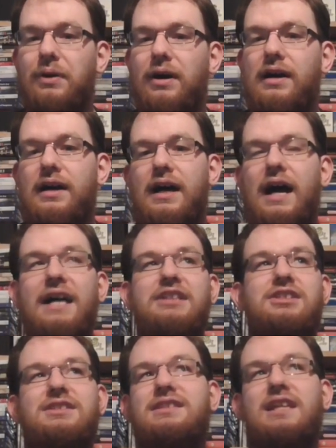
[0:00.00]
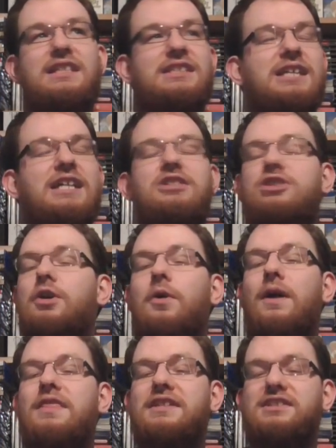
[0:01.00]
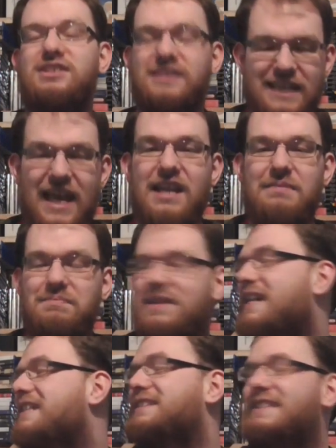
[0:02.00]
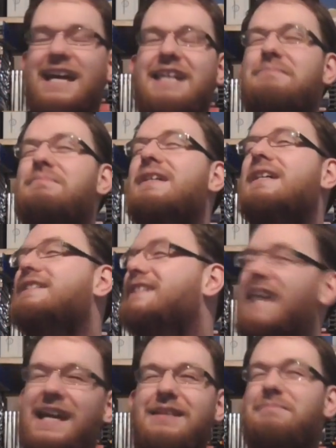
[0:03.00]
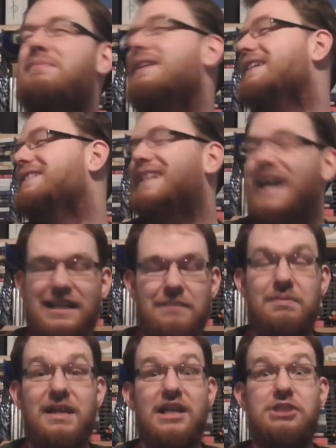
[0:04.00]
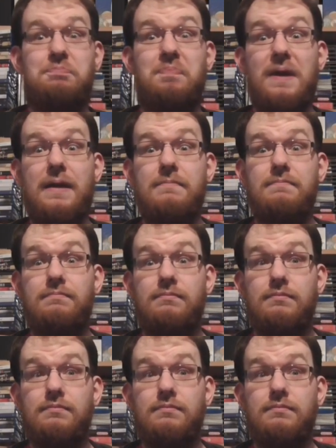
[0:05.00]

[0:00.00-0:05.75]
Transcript: but I just like said, no, this is getting beat, it's getting beat, it's getting beat, it's getting beat, it's beat.